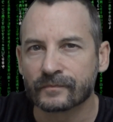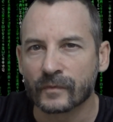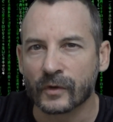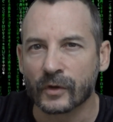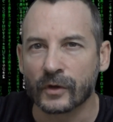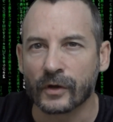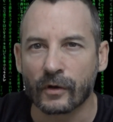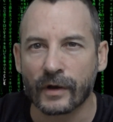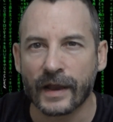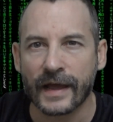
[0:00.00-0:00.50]

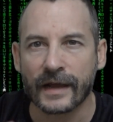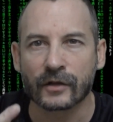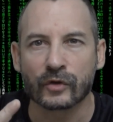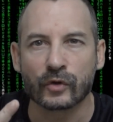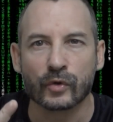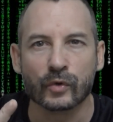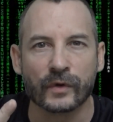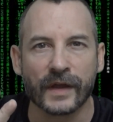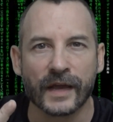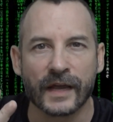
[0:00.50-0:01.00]
you know, like
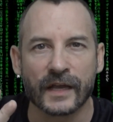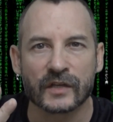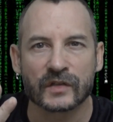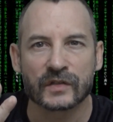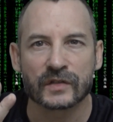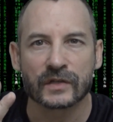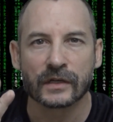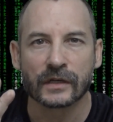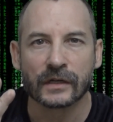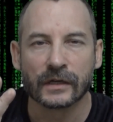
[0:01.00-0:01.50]
2
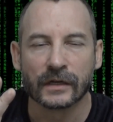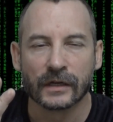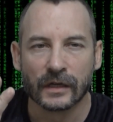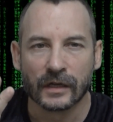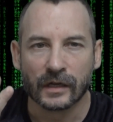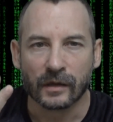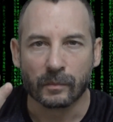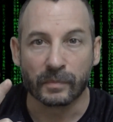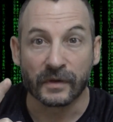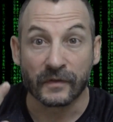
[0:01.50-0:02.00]
days
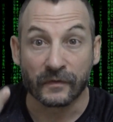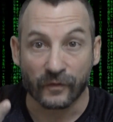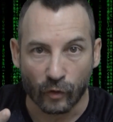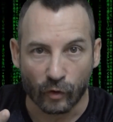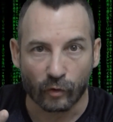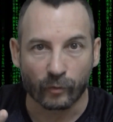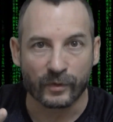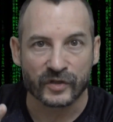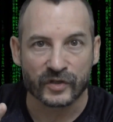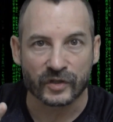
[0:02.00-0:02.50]

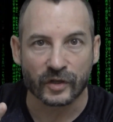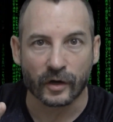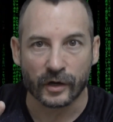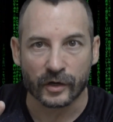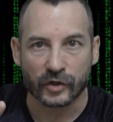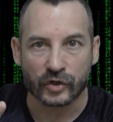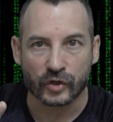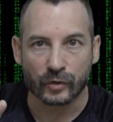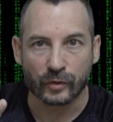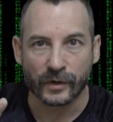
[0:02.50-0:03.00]
before we
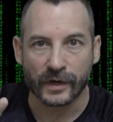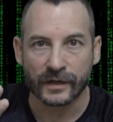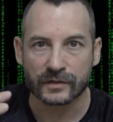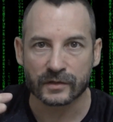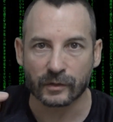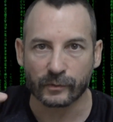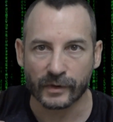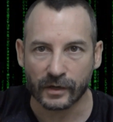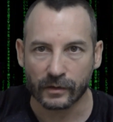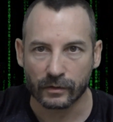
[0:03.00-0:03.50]
started shooting,
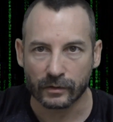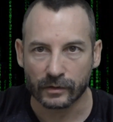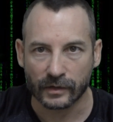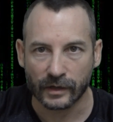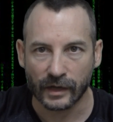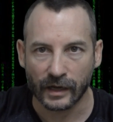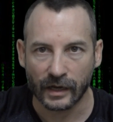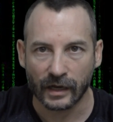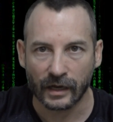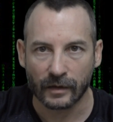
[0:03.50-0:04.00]
so we could
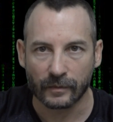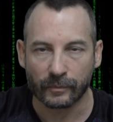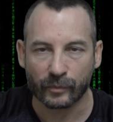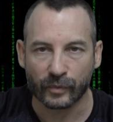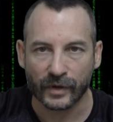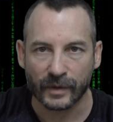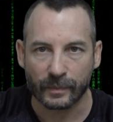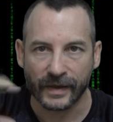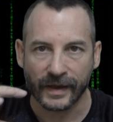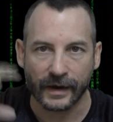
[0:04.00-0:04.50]

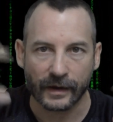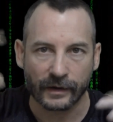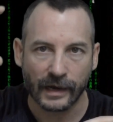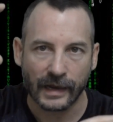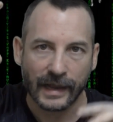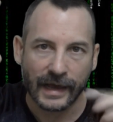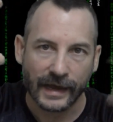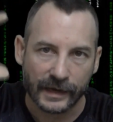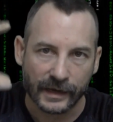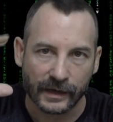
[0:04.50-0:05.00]
prepare the
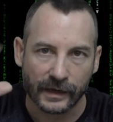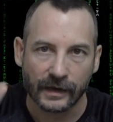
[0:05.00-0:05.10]
lighting